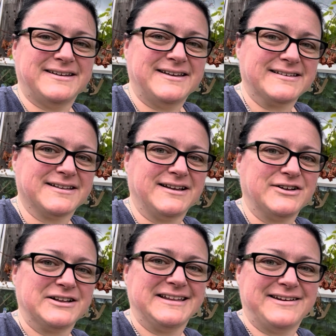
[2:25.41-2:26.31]
It's a lot
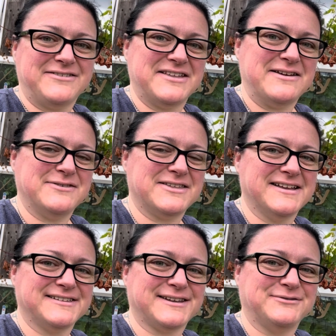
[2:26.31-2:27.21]
clearer than everything
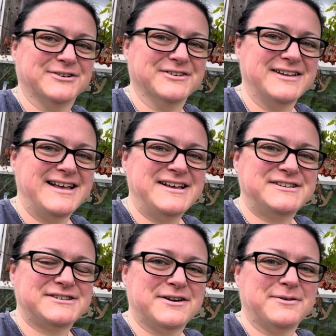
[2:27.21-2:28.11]
else I've done.
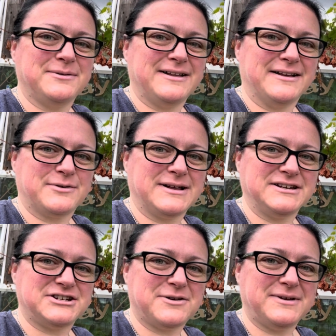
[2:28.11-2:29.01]
So, quickly
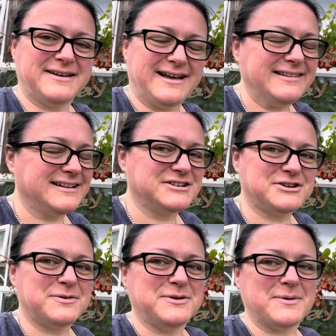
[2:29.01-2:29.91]
show you, and I'll show
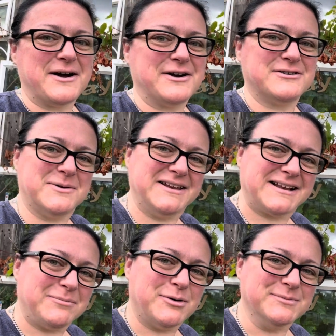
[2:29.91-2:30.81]
you our growing
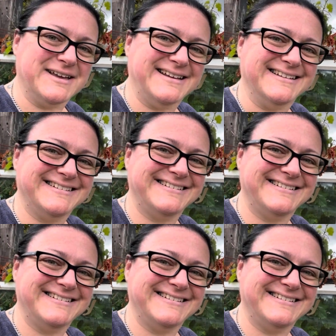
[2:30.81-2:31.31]
little pumpkin.